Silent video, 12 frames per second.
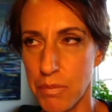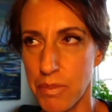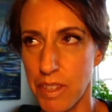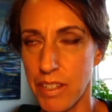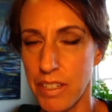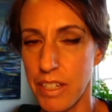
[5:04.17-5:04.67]

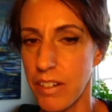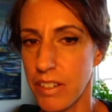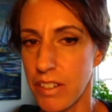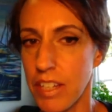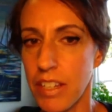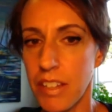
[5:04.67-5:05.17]
I didn't
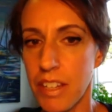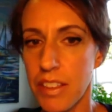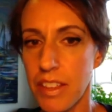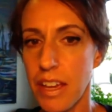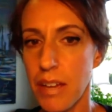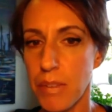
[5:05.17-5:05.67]
articulate it
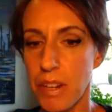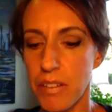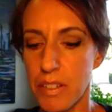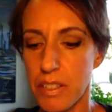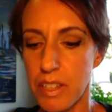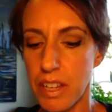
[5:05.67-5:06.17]
that, but it's
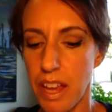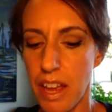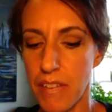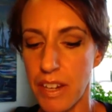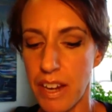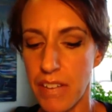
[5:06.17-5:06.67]
just like
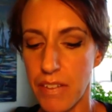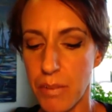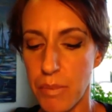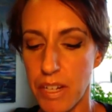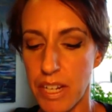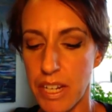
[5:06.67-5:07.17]
having
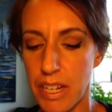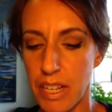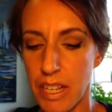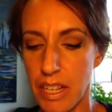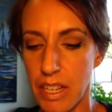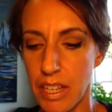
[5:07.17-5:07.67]
everybody
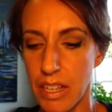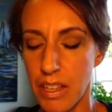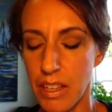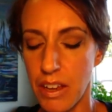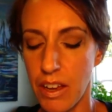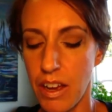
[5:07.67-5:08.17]

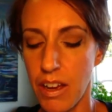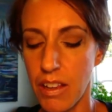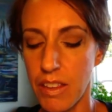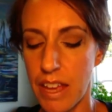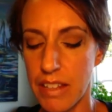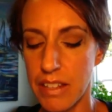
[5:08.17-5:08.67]
on
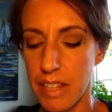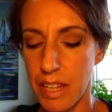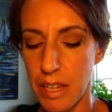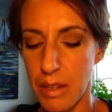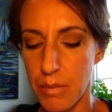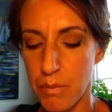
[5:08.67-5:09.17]
that
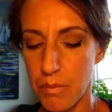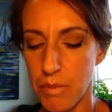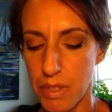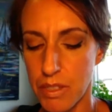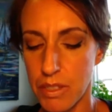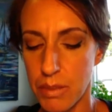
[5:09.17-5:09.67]
same
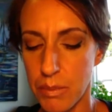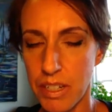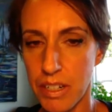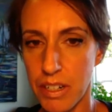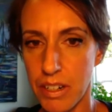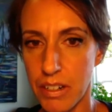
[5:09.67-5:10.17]

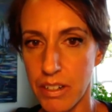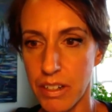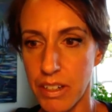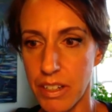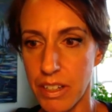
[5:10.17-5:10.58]
sphere.